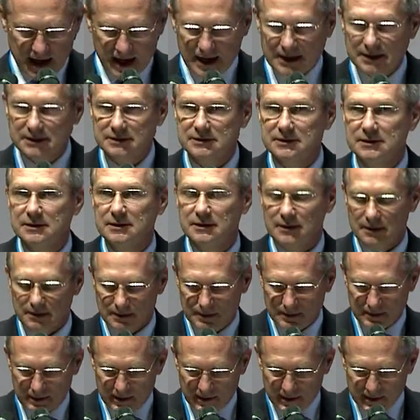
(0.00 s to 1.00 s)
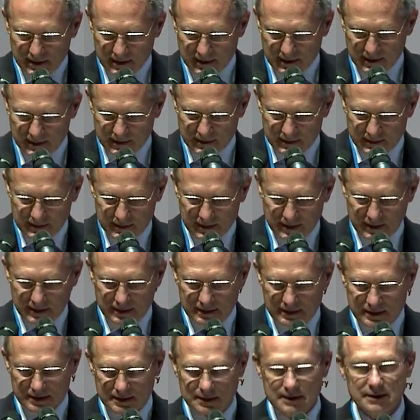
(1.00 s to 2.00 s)
And
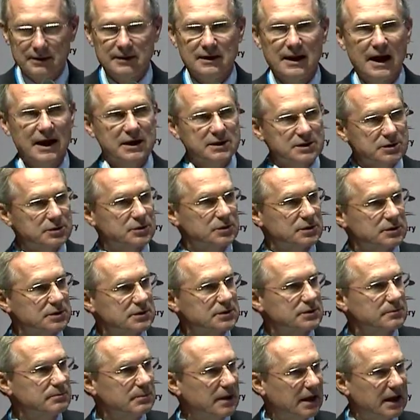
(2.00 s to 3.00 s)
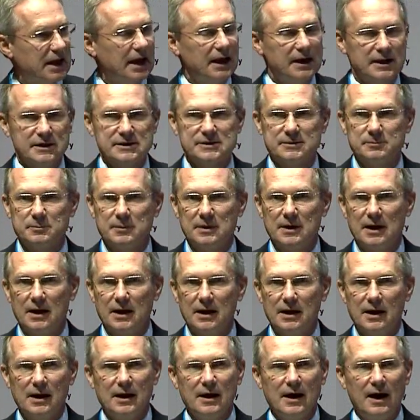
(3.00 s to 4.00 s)
the Nexus mechanism,
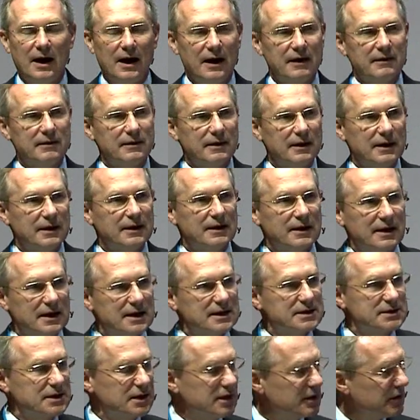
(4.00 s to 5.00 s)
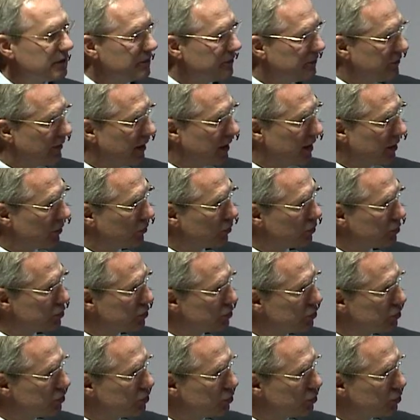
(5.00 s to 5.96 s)
I think, is a very good